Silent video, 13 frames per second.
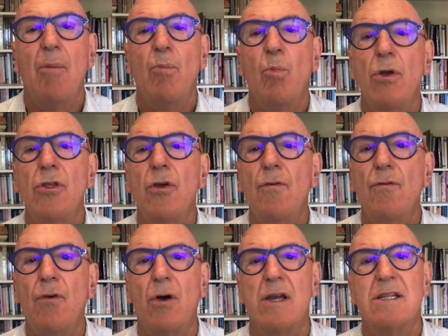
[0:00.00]
with your
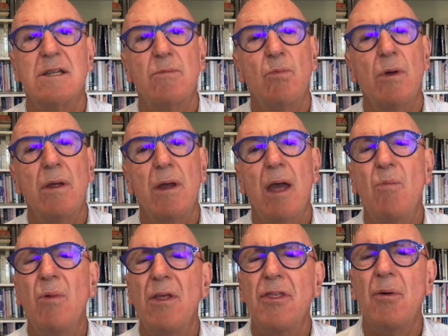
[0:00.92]
voice and
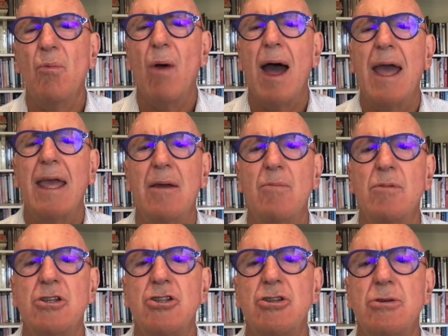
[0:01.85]
with the way in
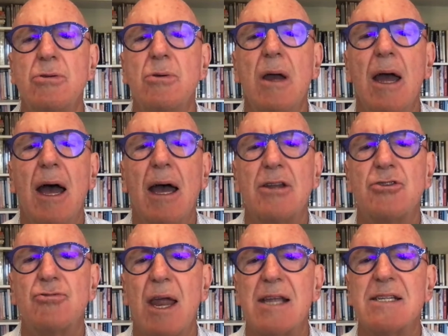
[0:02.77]
which you
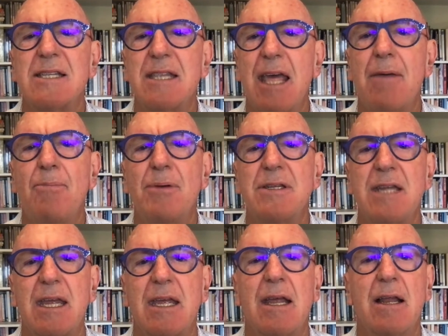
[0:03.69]
address their
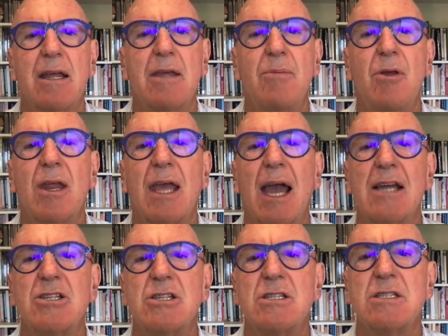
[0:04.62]
particular
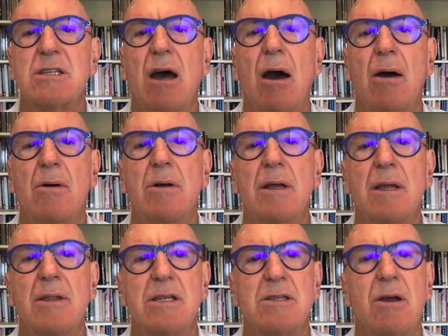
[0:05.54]
communication style
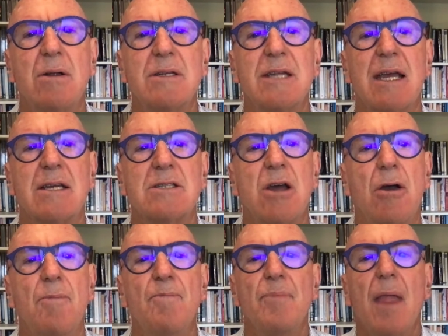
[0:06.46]
in this context.
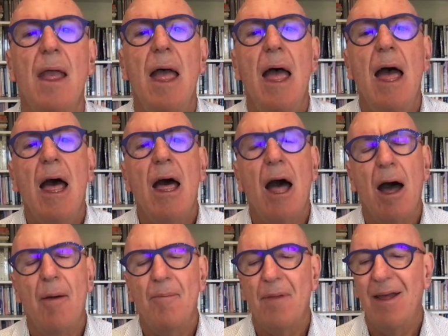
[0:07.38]
So
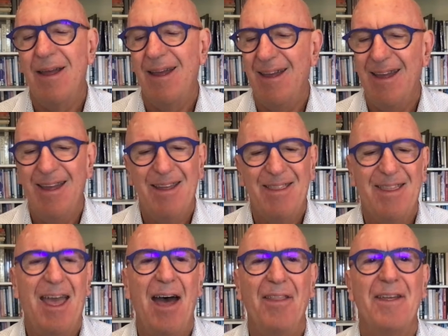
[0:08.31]
um,
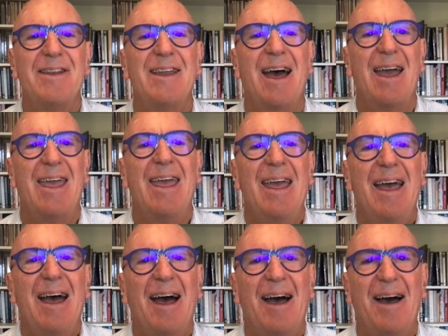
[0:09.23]
the other day,
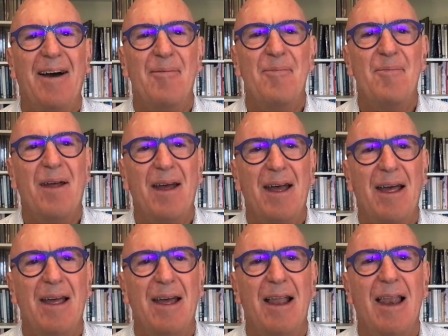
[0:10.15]

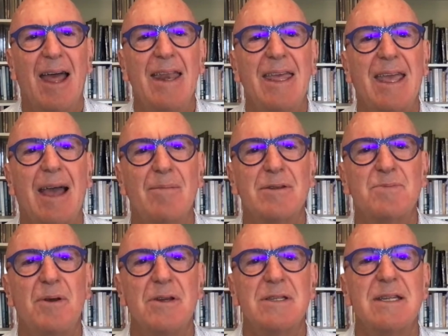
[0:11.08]
a lady comes
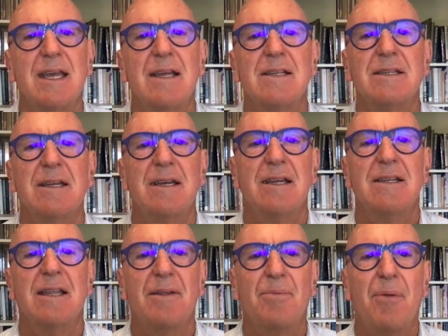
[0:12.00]
bursting
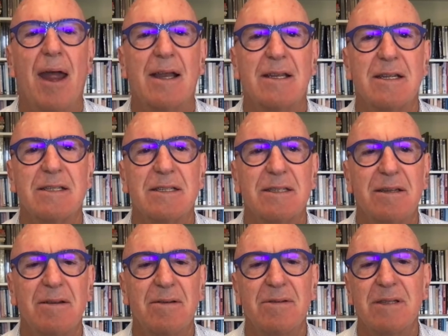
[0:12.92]
into the practice.
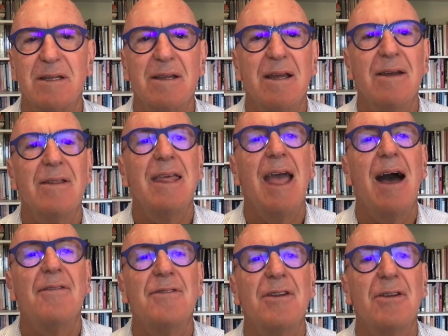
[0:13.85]
It was in the
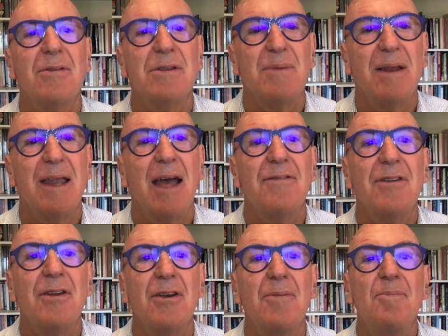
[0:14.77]
afternoon, it was Monday
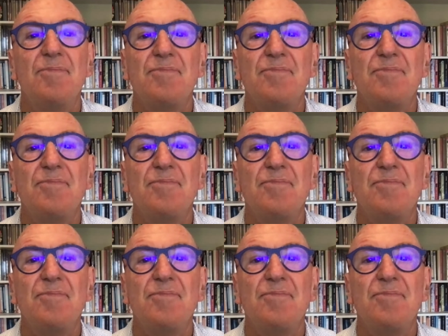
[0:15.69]
afternoon,